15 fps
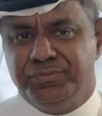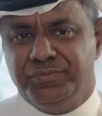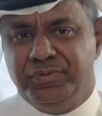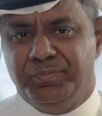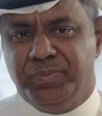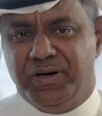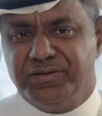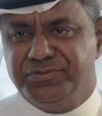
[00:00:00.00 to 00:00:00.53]
The
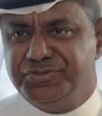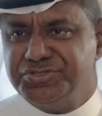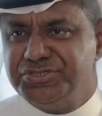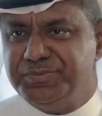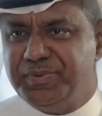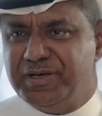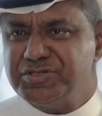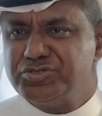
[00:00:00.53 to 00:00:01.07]

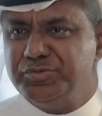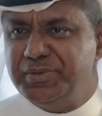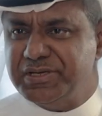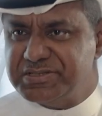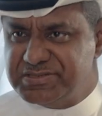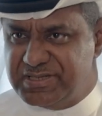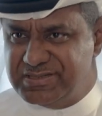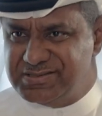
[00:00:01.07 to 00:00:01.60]
partnership has to
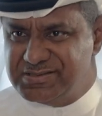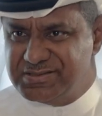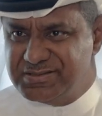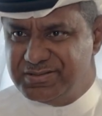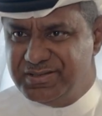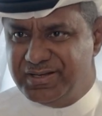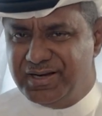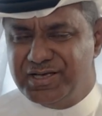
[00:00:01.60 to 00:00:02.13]
make sense.
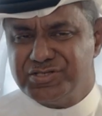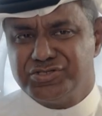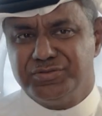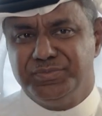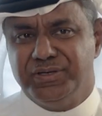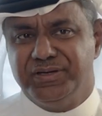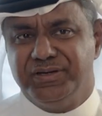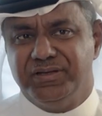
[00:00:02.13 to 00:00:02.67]
There has to
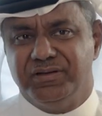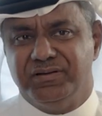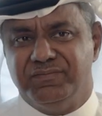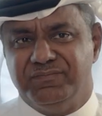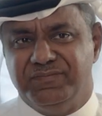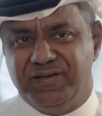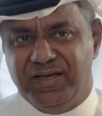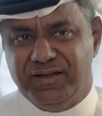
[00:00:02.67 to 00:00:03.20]
be a real
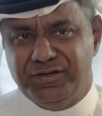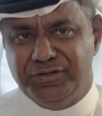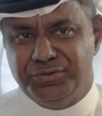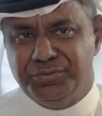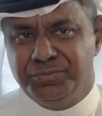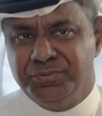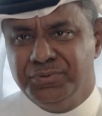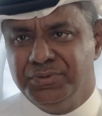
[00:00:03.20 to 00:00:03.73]

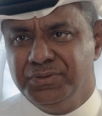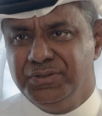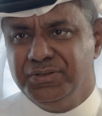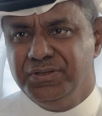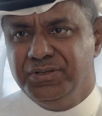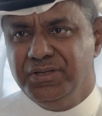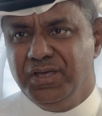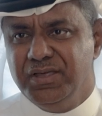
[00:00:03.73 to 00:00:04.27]
value
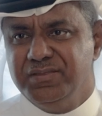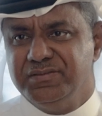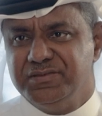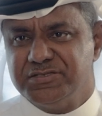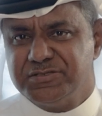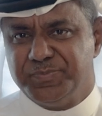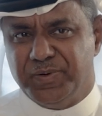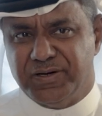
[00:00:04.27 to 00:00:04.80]
in
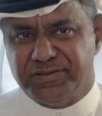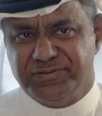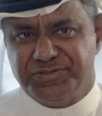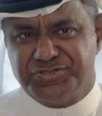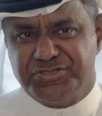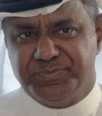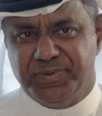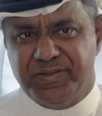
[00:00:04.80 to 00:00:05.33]
this
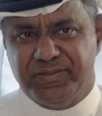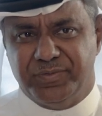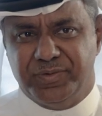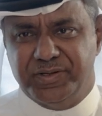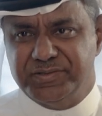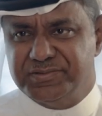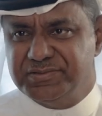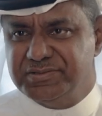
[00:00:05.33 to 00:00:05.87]
partnership.
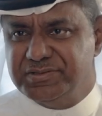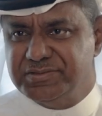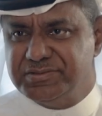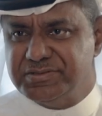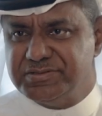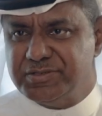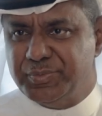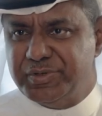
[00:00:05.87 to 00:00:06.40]
Otherwise,
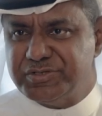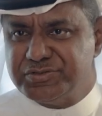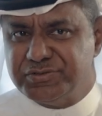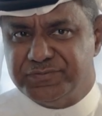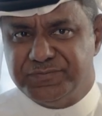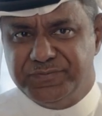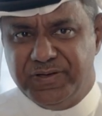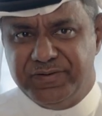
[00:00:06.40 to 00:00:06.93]
it's a waste of
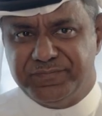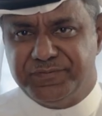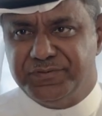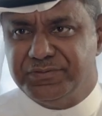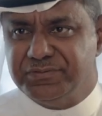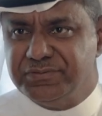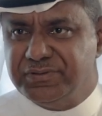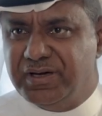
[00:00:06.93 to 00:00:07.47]

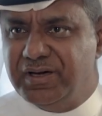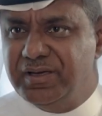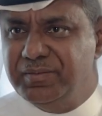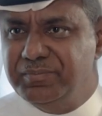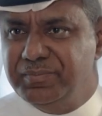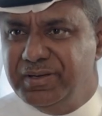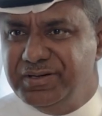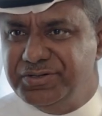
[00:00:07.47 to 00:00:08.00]
effort,
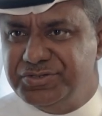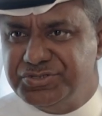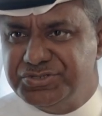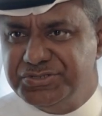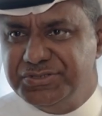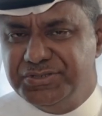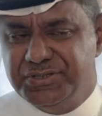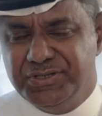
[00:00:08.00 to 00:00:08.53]
time, energy.